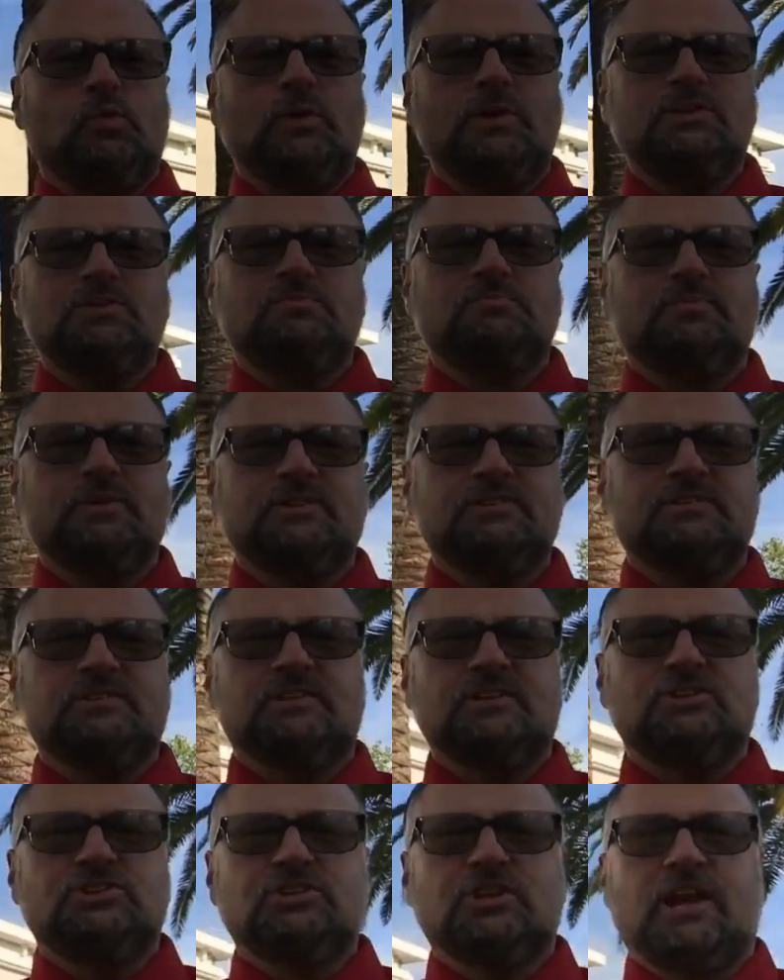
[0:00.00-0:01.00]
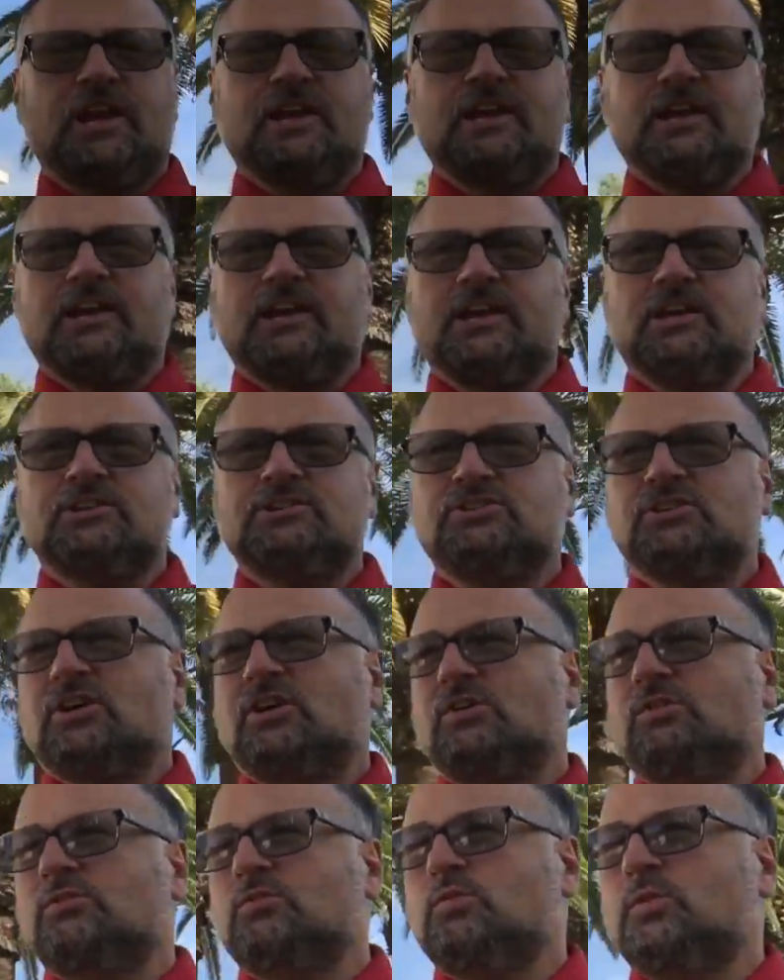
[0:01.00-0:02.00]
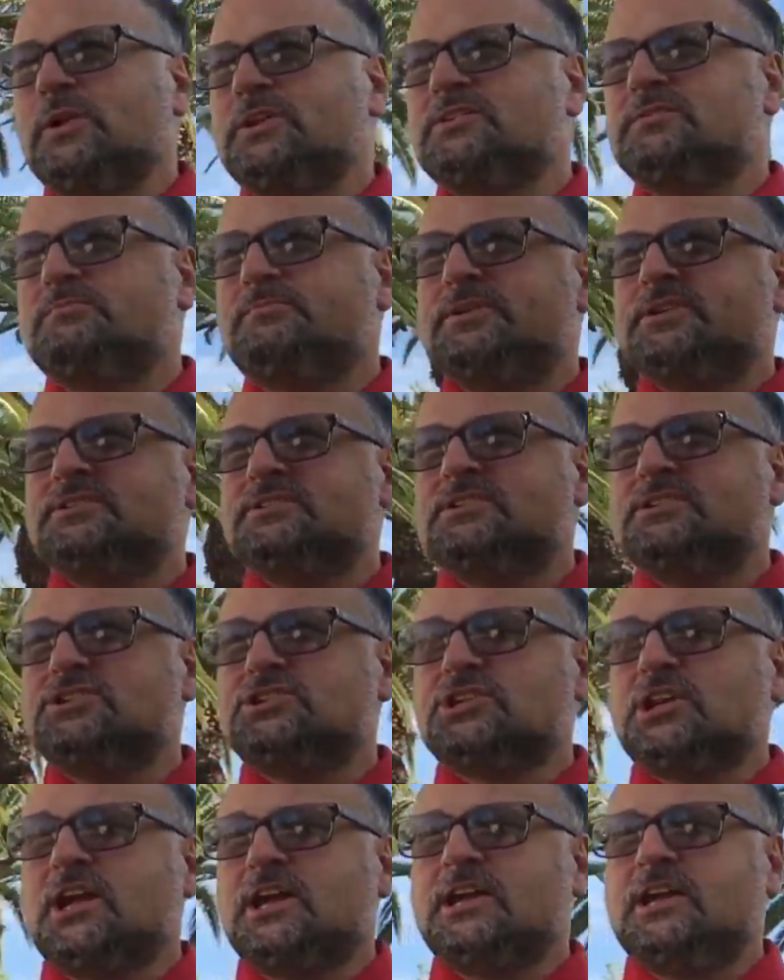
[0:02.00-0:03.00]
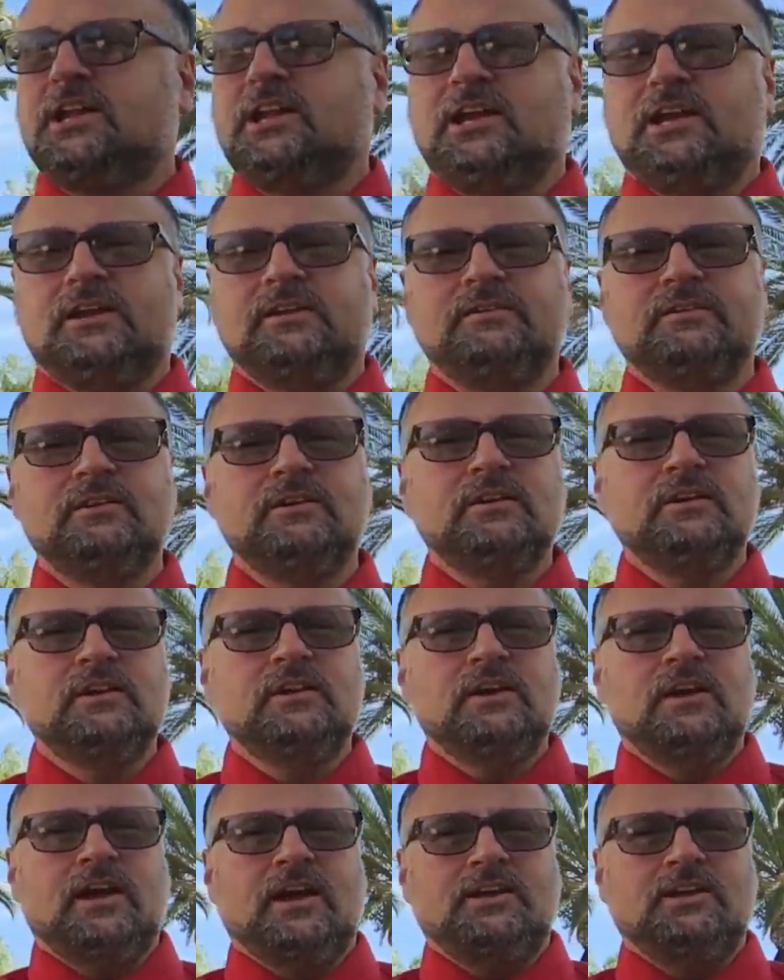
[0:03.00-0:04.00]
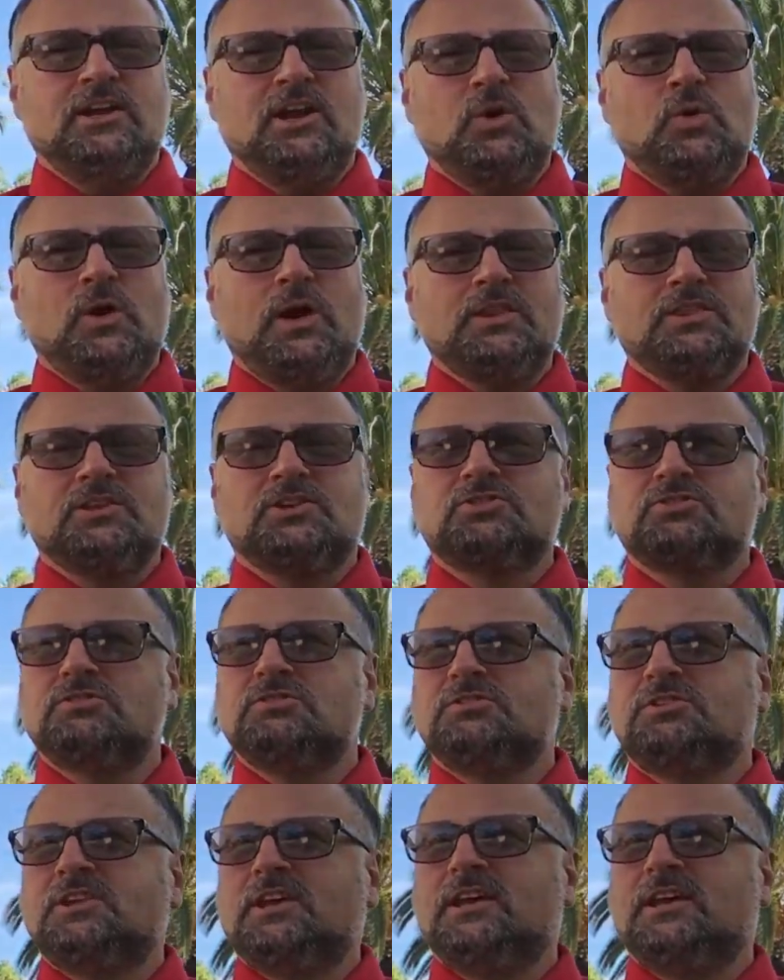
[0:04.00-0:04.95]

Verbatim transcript: which business should I get in, Joe? Which business should I get in? And you know what? The truth